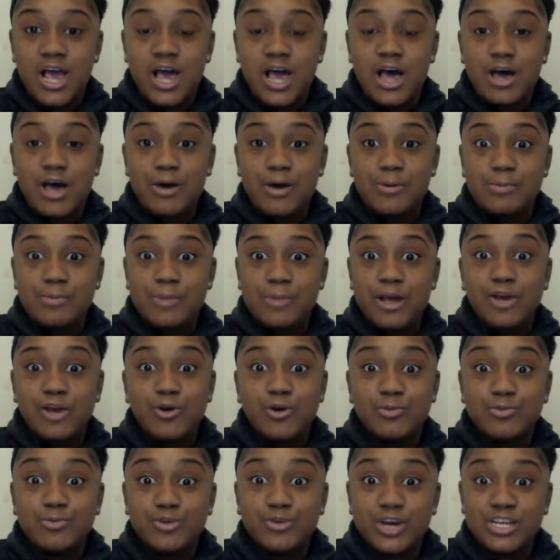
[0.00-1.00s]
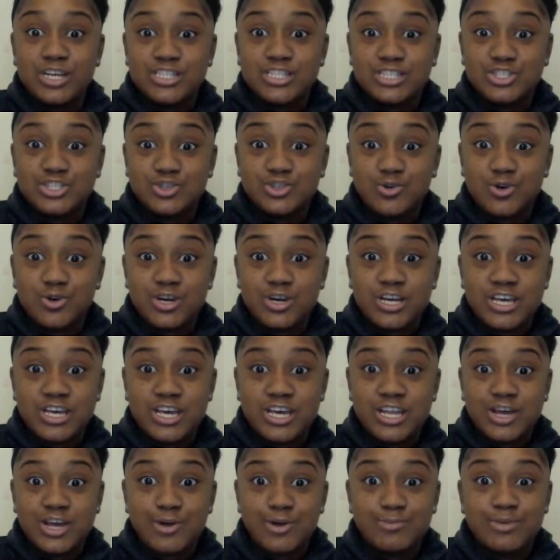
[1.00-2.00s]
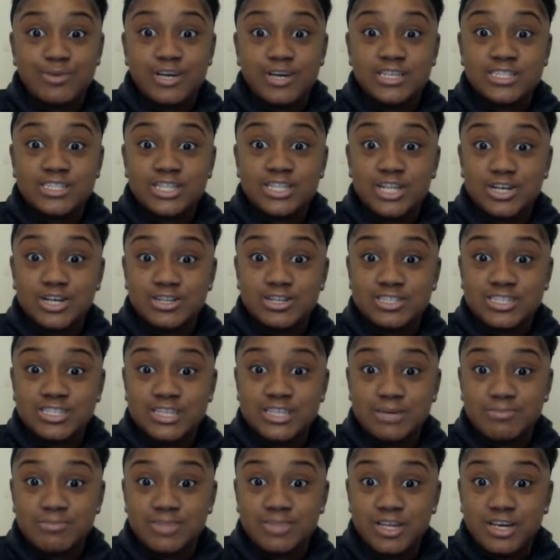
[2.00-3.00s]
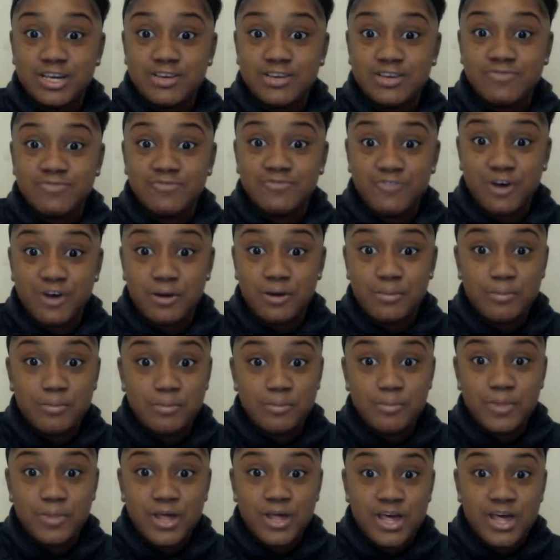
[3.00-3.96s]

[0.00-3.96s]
I hope you guys enjoy and I hope you guys learn something from